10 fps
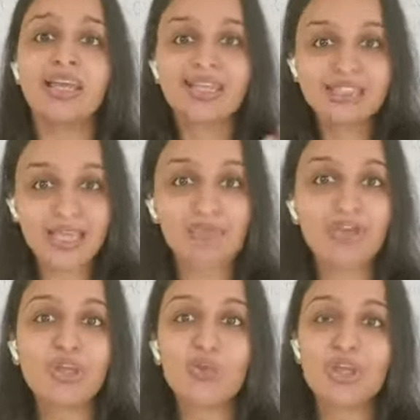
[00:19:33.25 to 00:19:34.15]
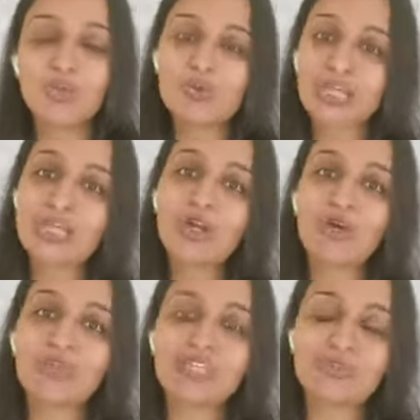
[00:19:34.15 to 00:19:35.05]
In the same way, you can use any
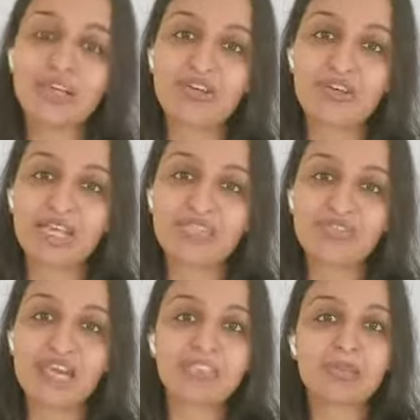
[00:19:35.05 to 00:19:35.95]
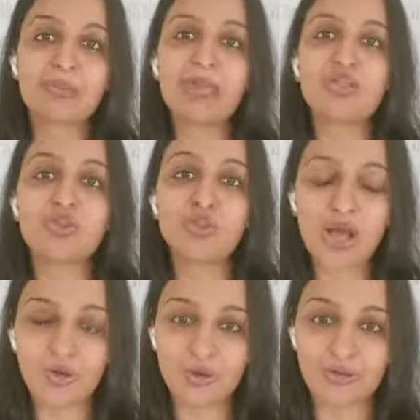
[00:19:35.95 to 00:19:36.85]
of these millet rice flakes and make a chuda
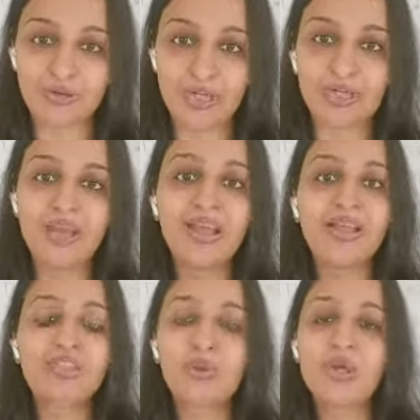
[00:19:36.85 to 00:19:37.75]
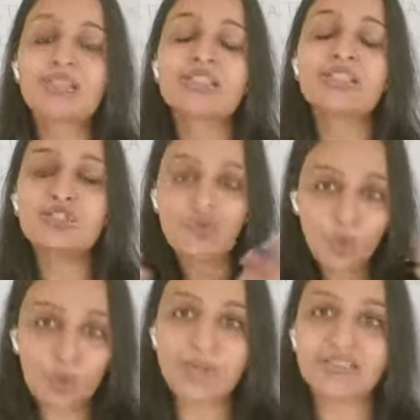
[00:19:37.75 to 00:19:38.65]
out of it. So it's
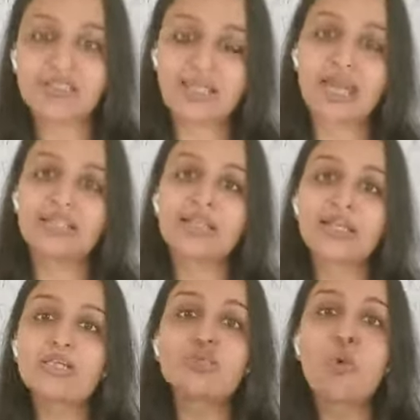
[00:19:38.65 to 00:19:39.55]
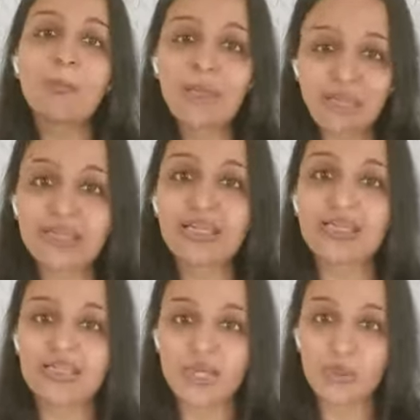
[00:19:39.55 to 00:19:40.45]
so versatile that there's so many
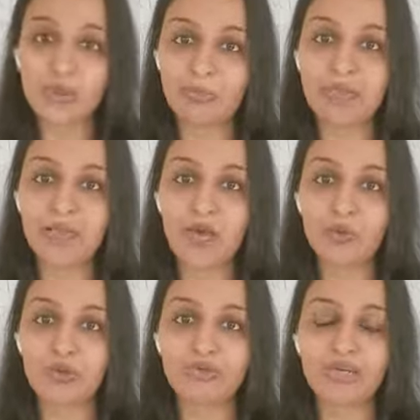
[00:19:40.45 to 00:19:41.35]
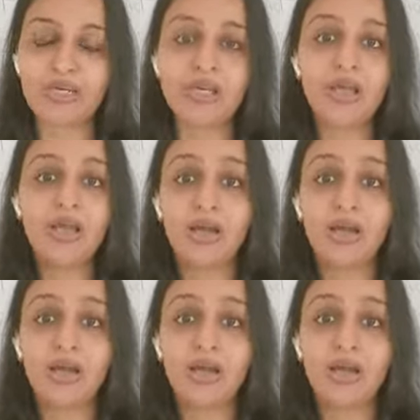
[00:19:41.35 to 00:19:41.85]
things that you can make out of it.